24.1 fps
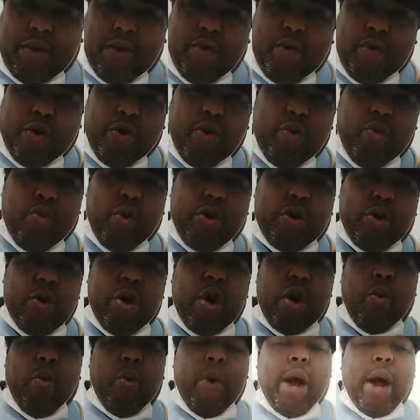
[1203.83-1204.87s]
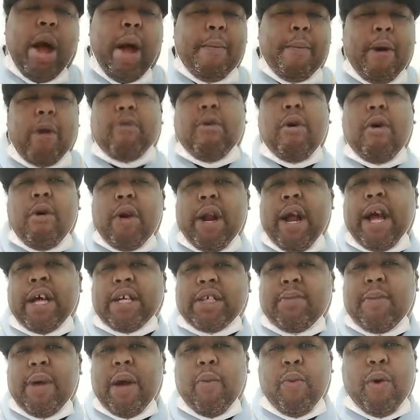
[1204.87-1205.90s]
When you, when you, when, I'm a grown
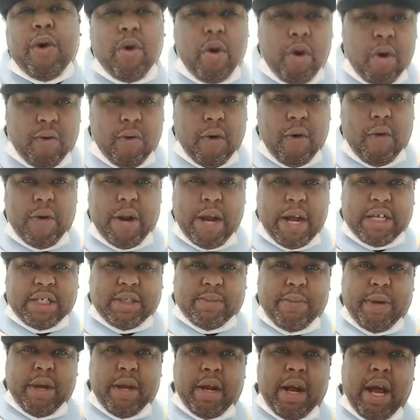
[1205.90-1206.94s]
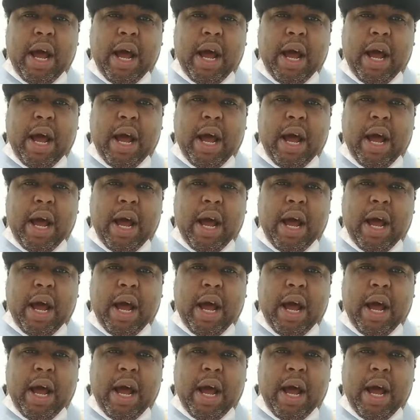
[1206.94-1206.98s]
ass man. We all grown ass men.